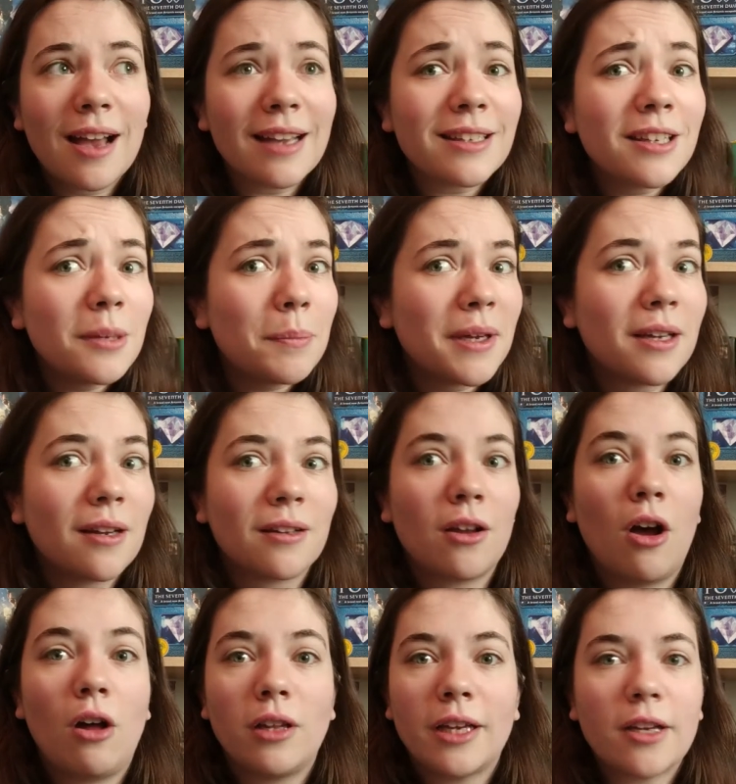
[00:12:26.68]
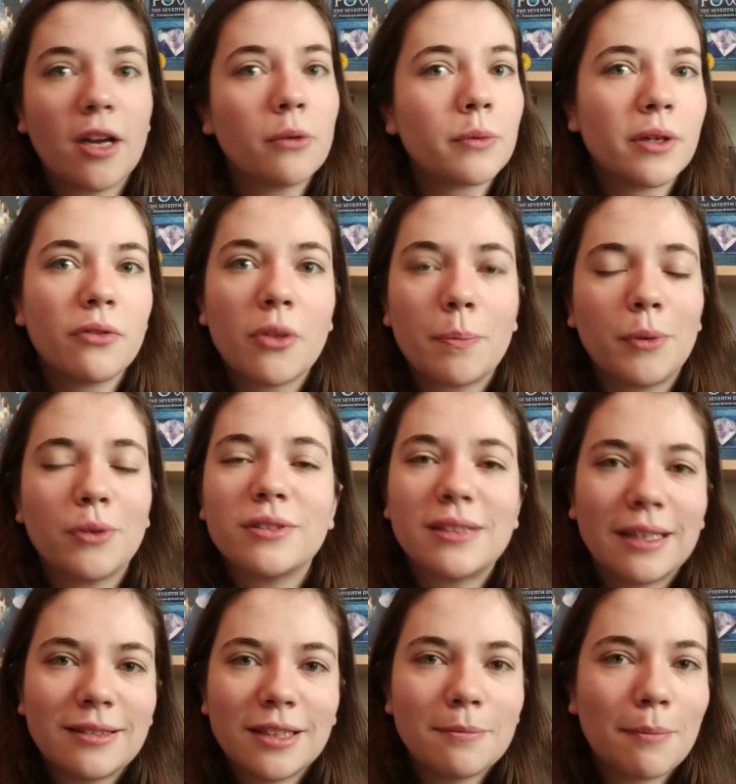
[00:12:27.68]
I did a big unhaul. I got rid of the books
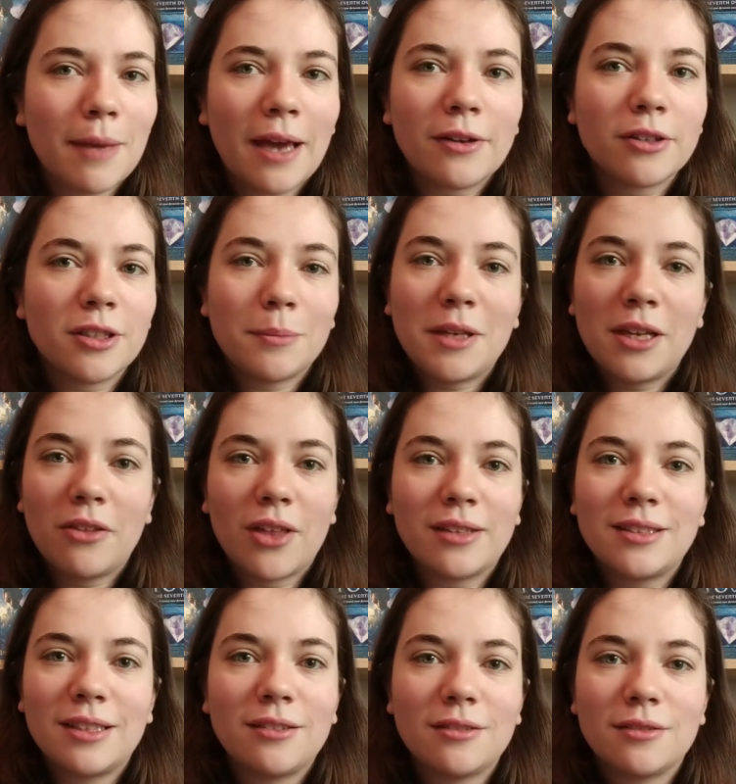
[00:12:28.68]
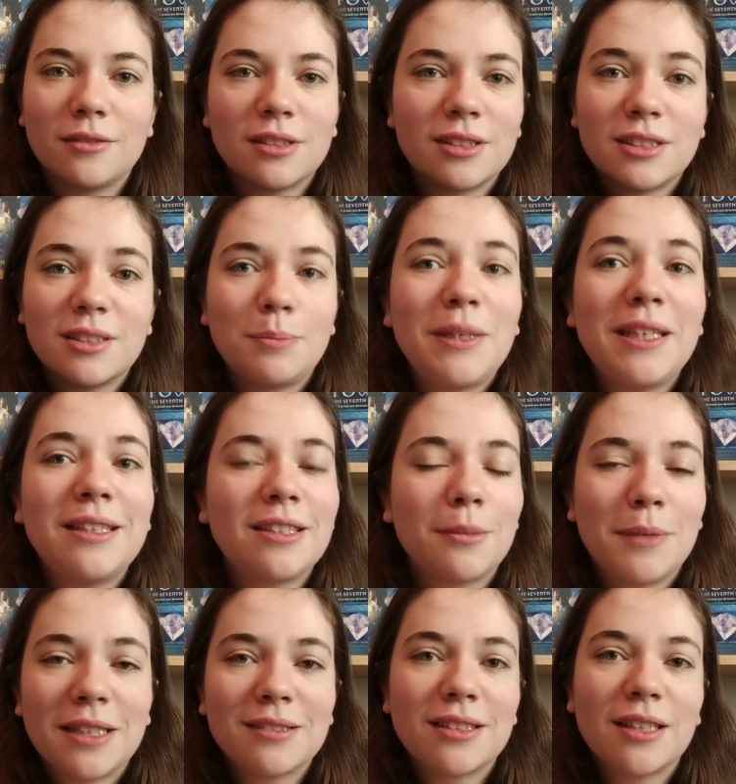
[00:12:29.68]
that didn't matter to me, that didn't speak
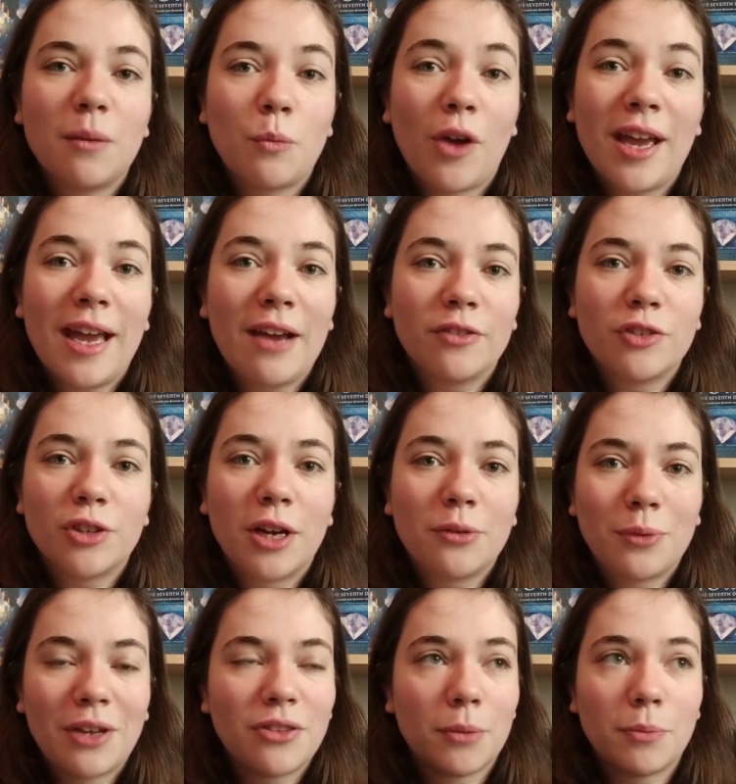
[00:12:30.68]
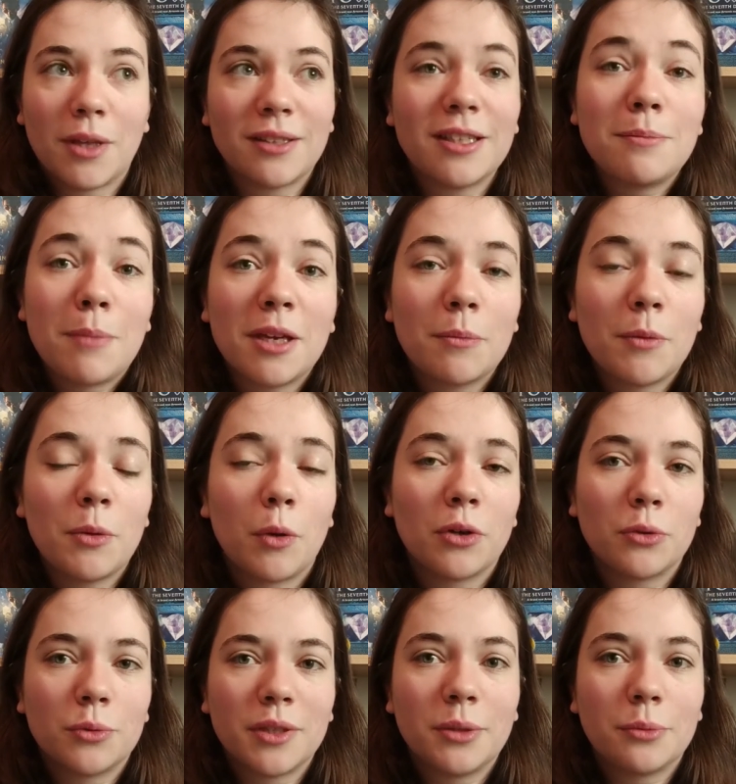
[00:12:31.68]
to me in some way after I'd read them, that didn't make me
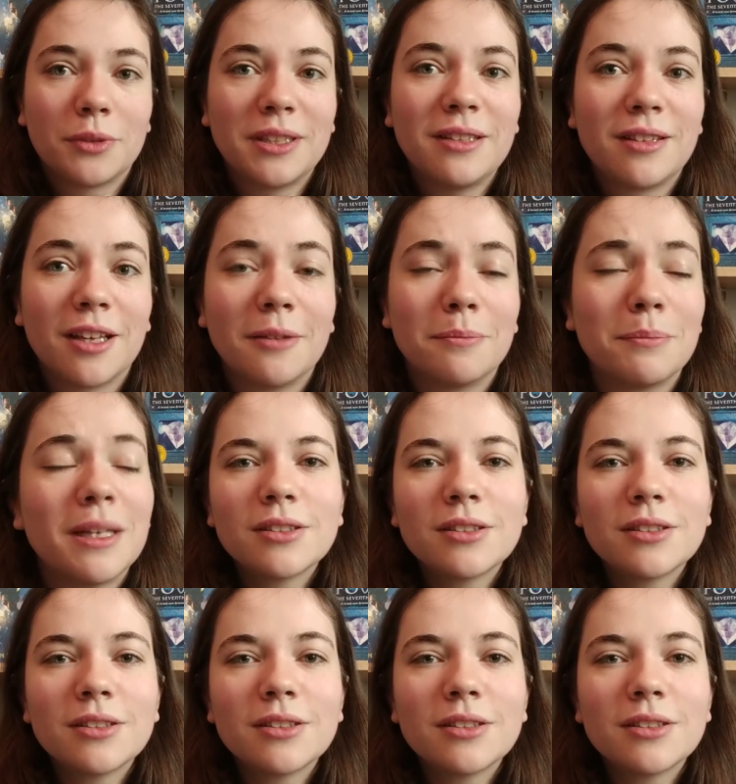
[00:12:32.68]
want to reread them.